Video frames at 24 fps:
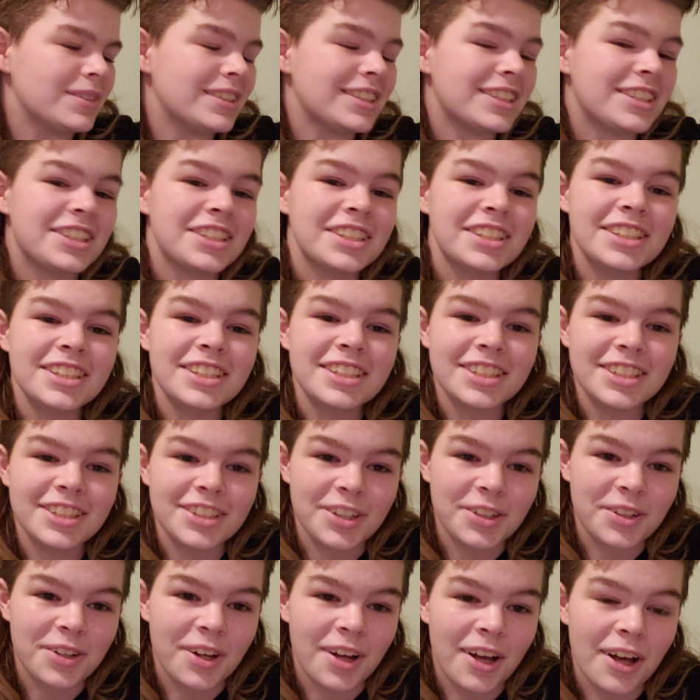Just to
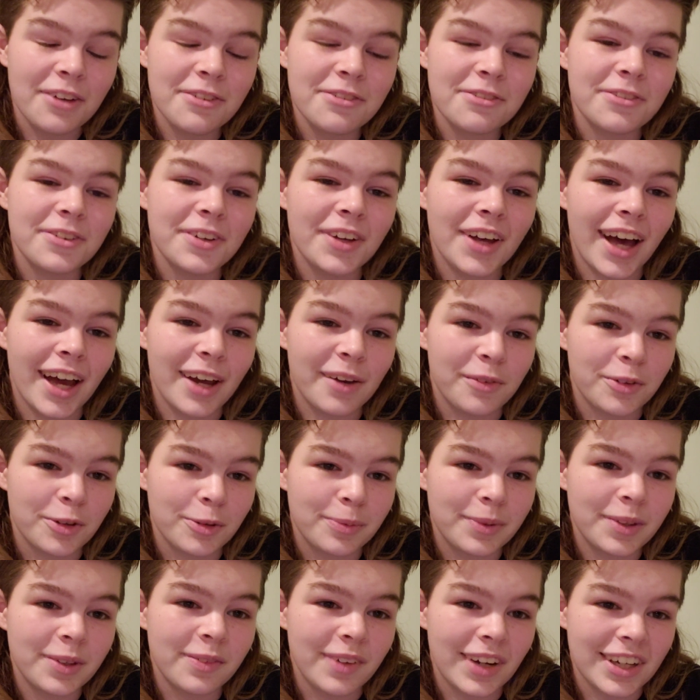start off, I will
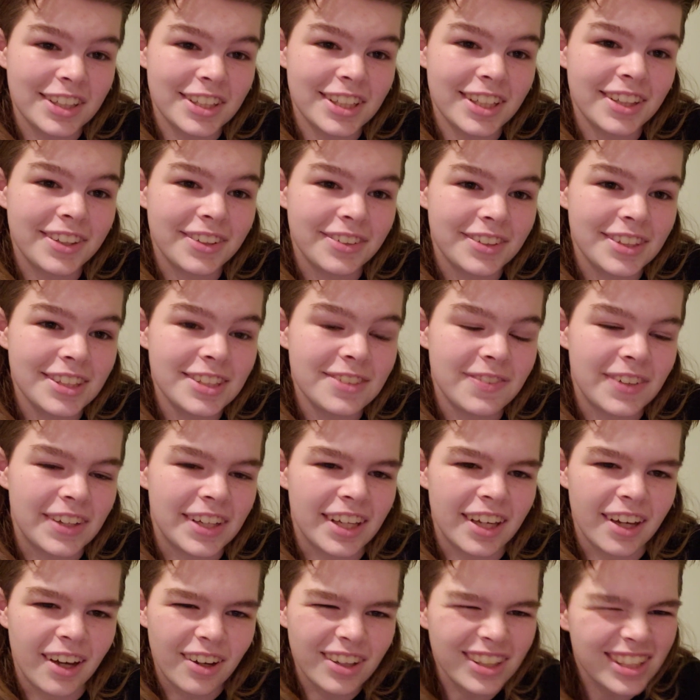be rushing through this video